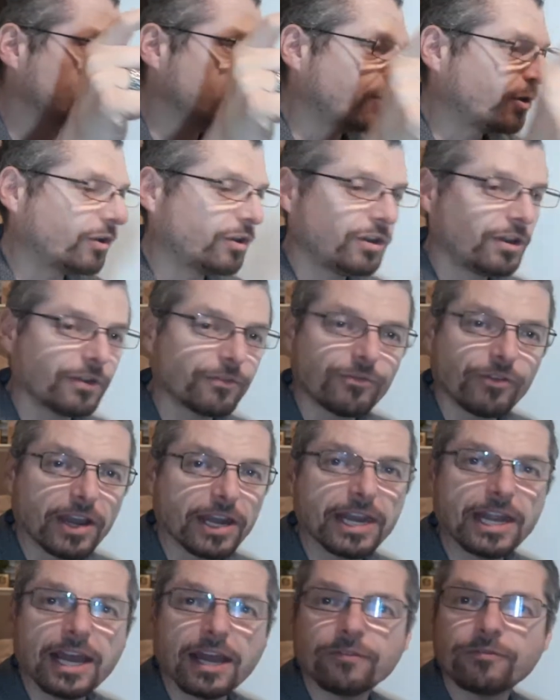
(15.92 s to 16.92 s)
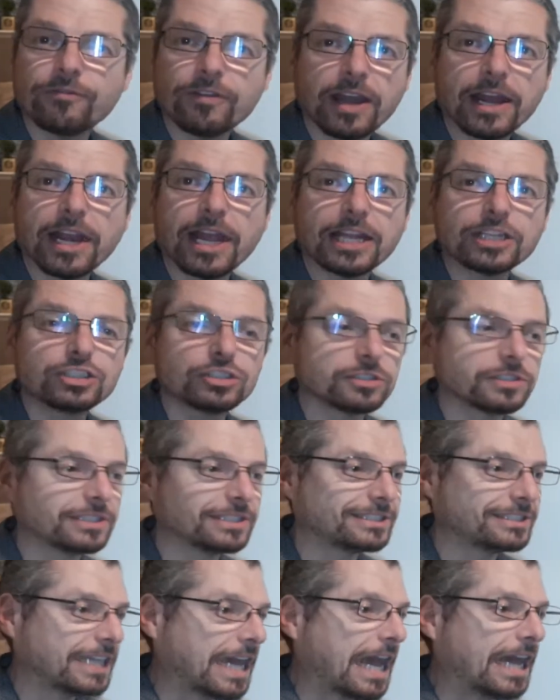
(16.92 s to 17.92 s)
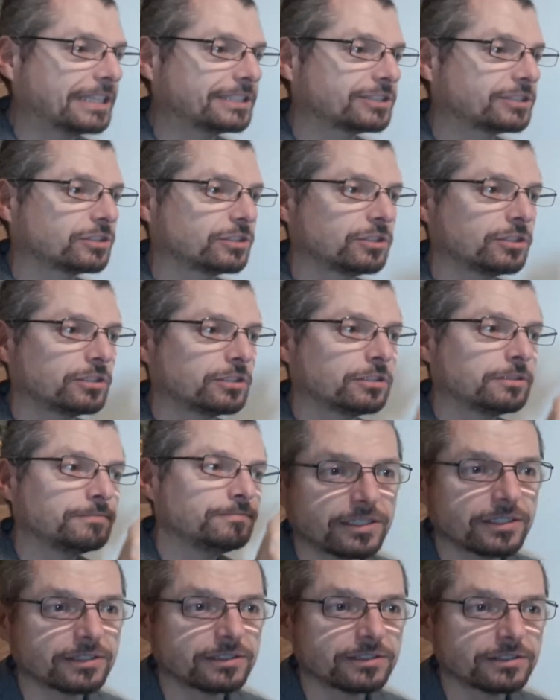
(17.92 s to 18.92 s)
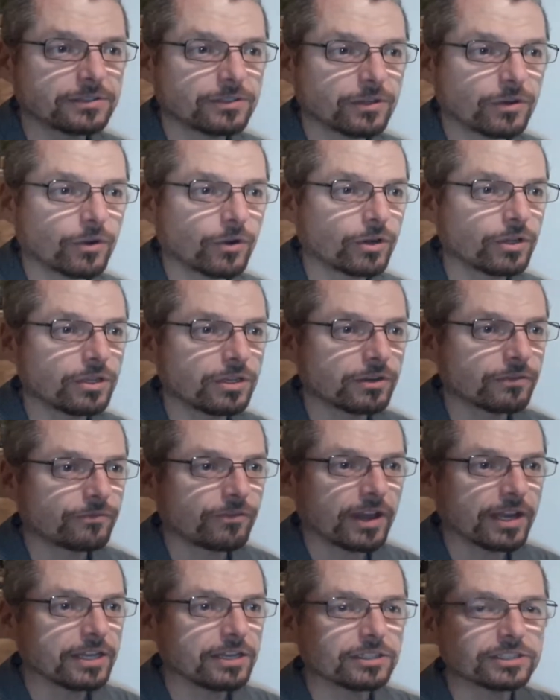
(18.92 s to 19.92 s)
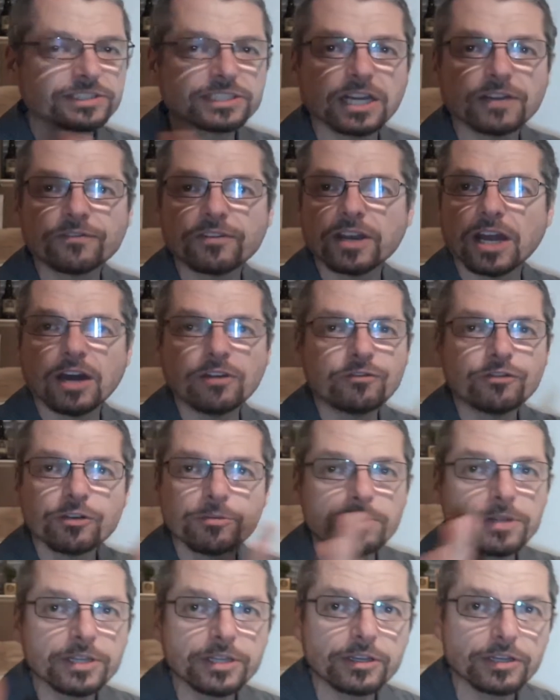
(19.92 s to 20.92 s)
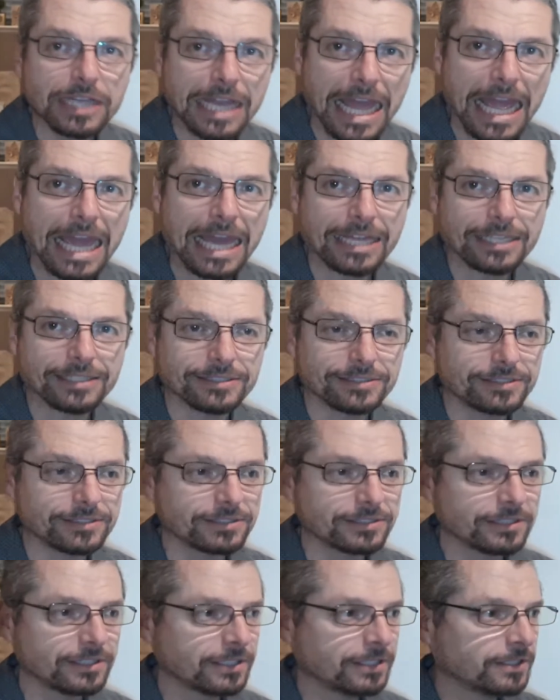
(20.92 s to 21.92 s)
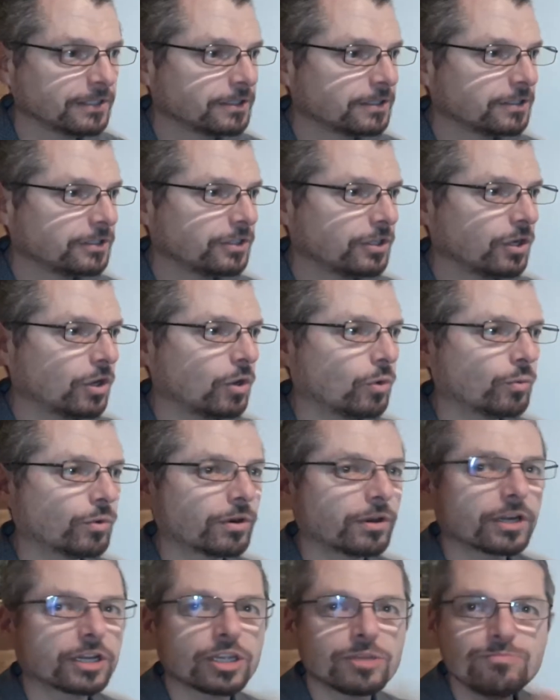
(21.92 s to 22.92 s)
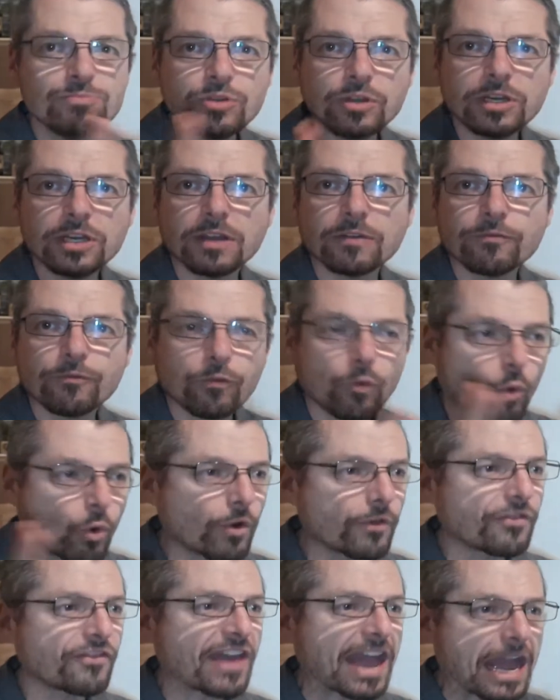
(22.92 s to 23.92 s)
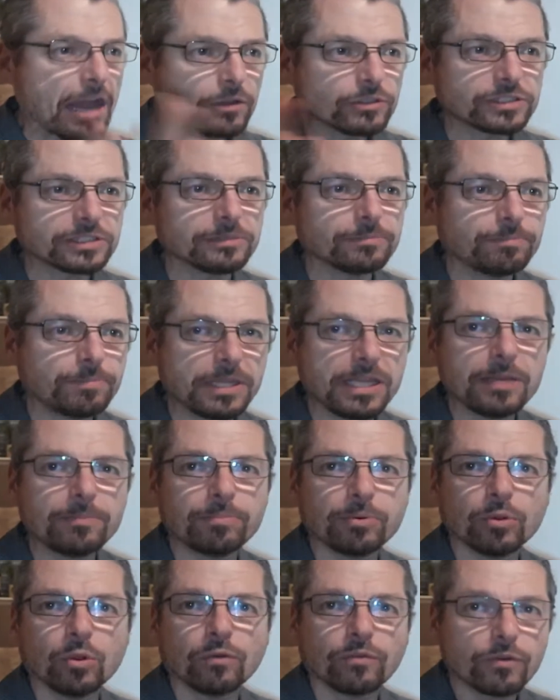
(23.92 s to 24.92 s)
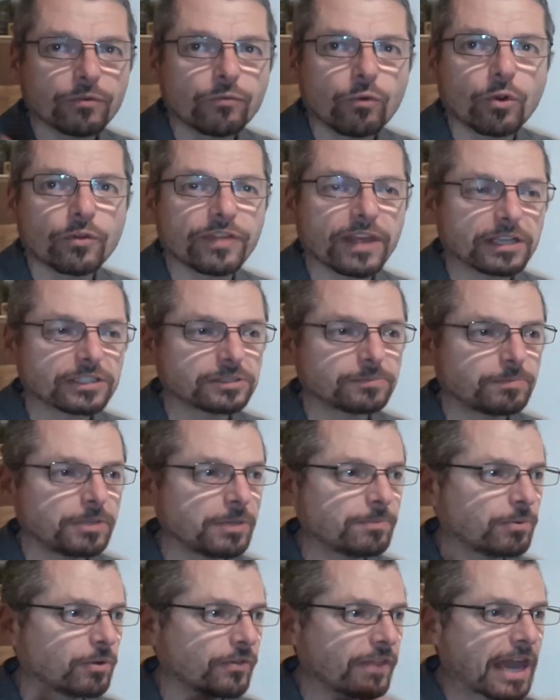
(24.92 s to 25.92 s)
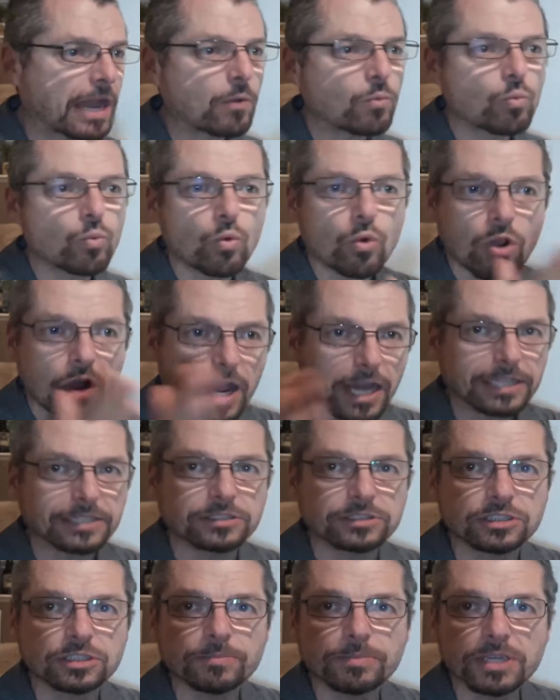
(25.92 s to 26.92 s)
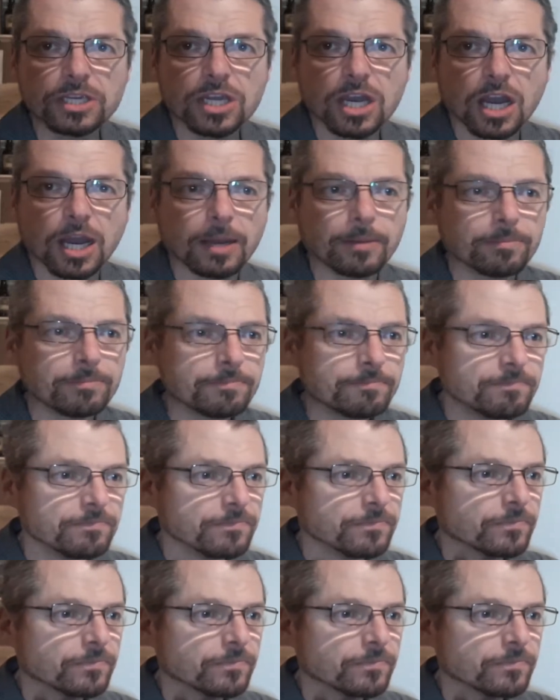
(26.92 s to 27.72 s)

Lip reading: or you're finding a financial disaster, or you're finding yourself in unfamiliar lands. You know, we're a community of 4,000 people, over 4,000 people that want to become